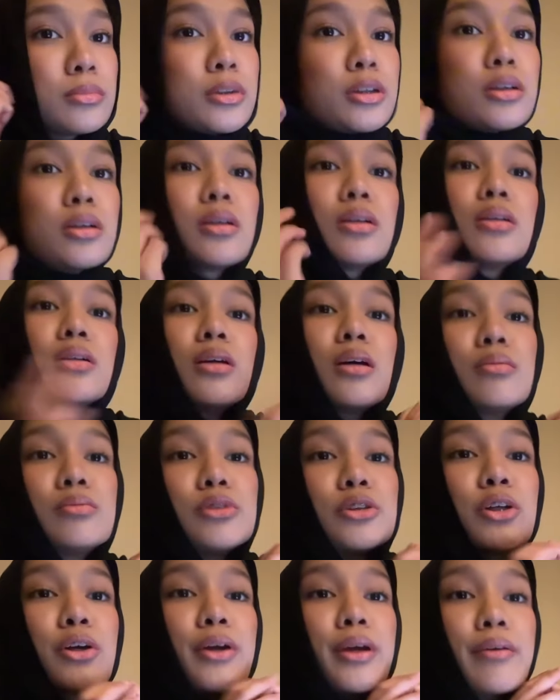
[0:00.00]
my god,
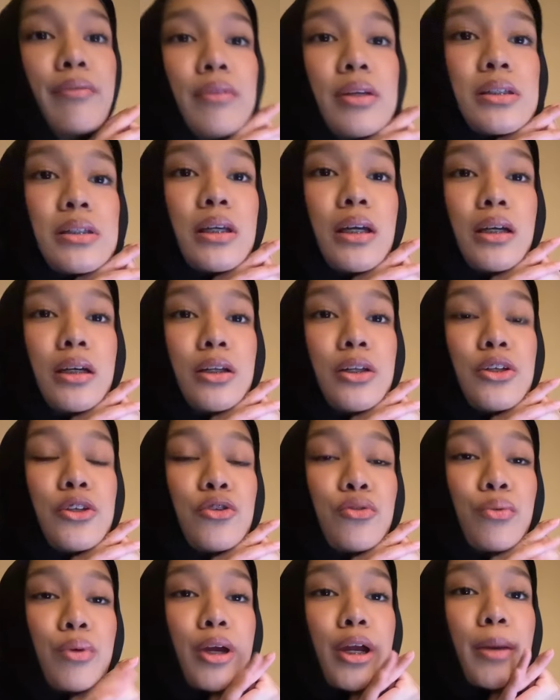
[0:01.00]
I'm sorry if this angle
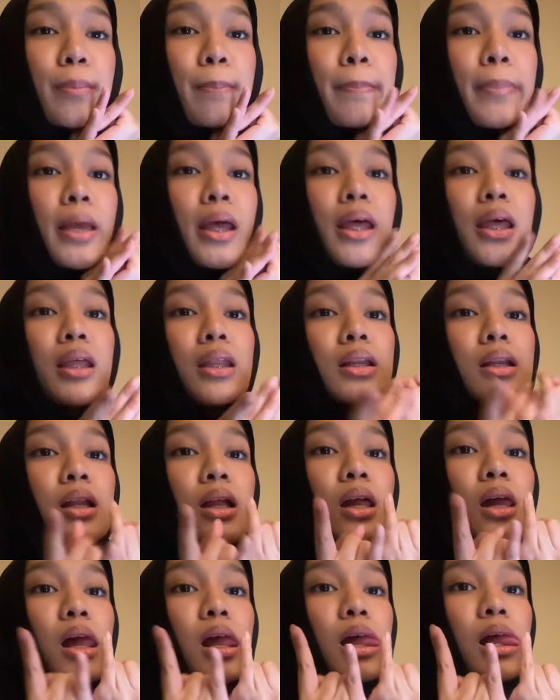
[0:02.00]
is weird, but...
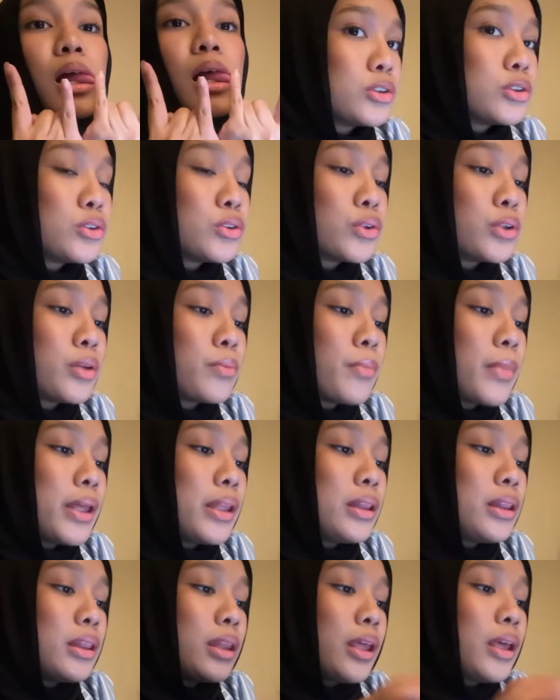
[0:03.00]
So the
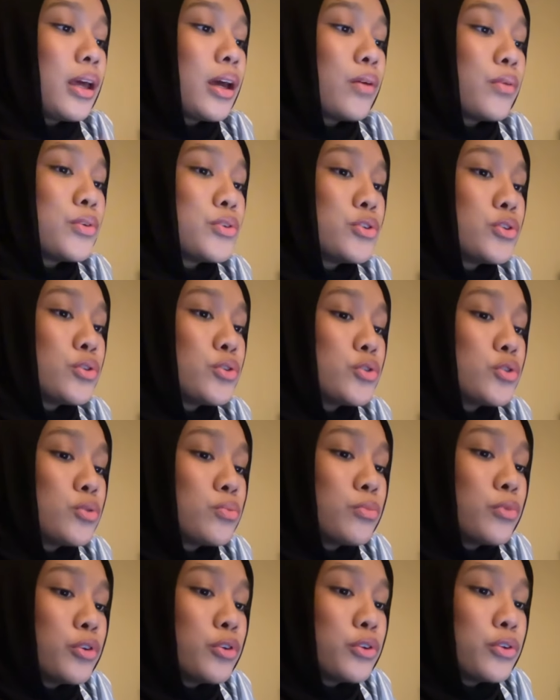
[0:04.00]
main thing I want to do
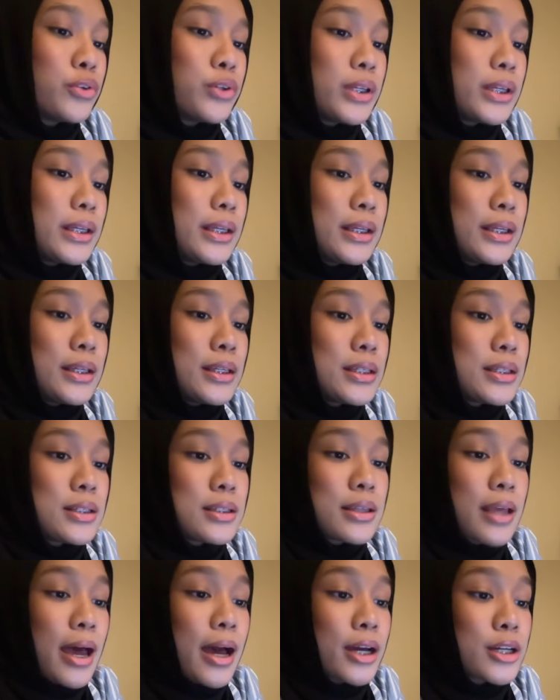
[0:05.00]
tomorrow
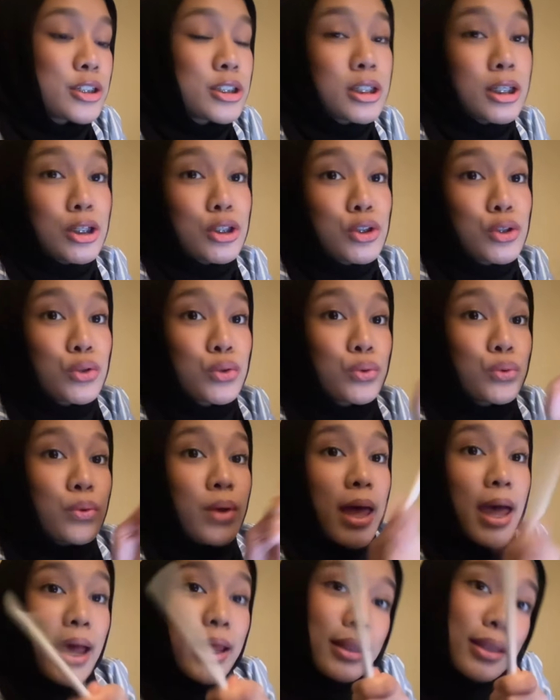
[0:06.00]
is actually
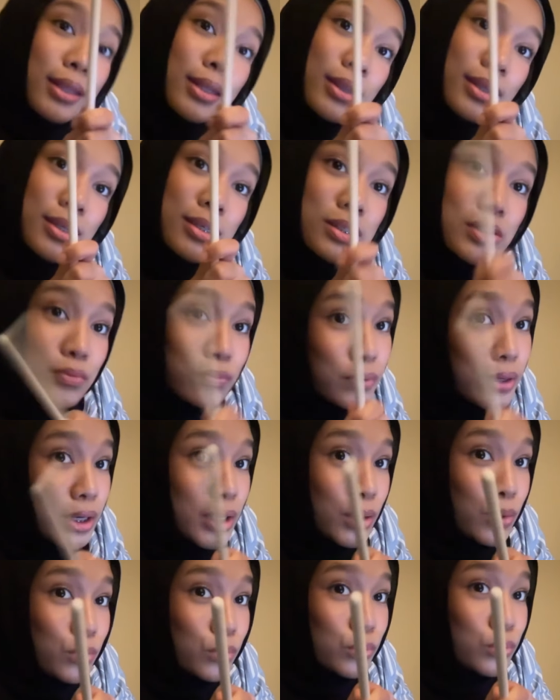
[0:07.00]
to edit this
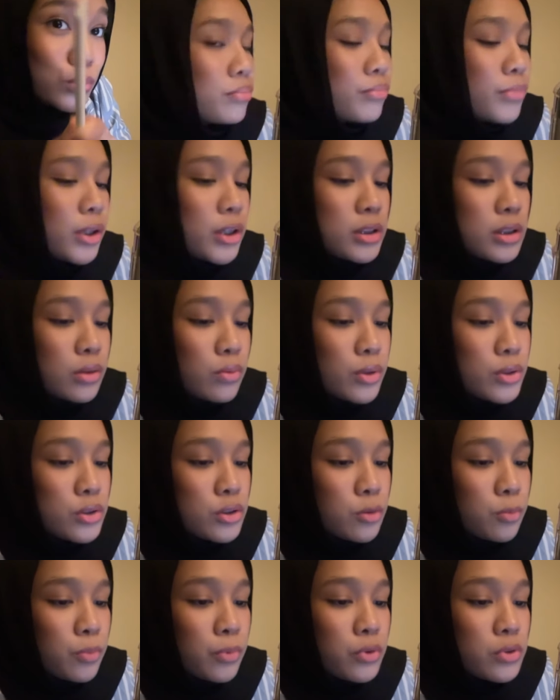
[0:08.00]
video. Because I want
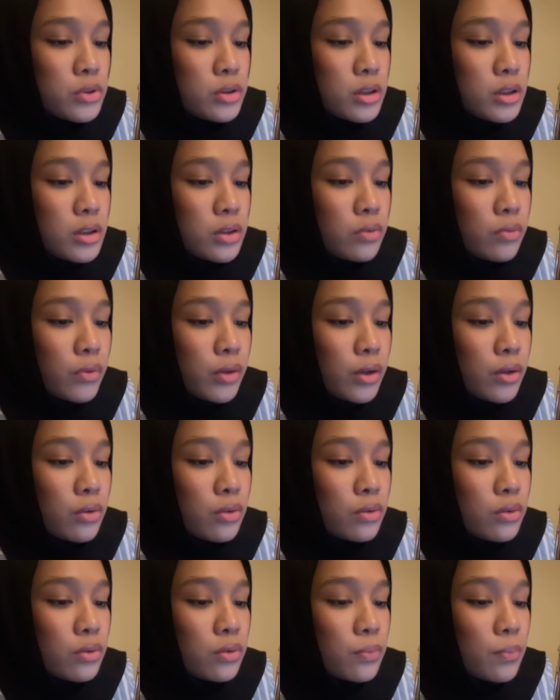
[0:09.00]
to post this
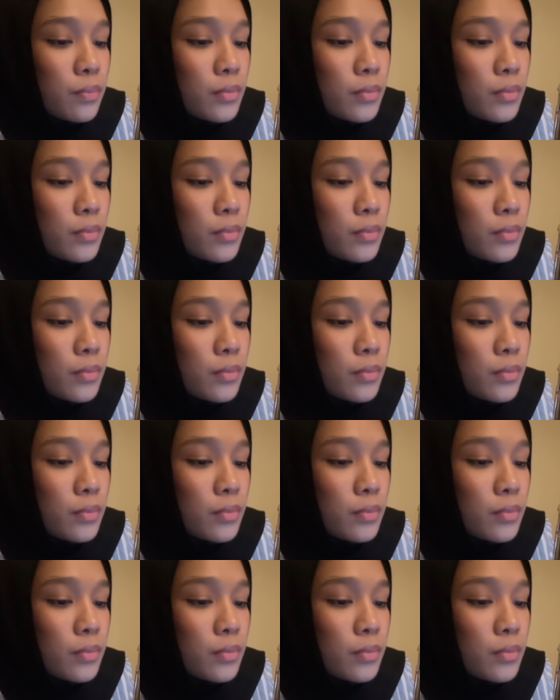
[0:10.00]
video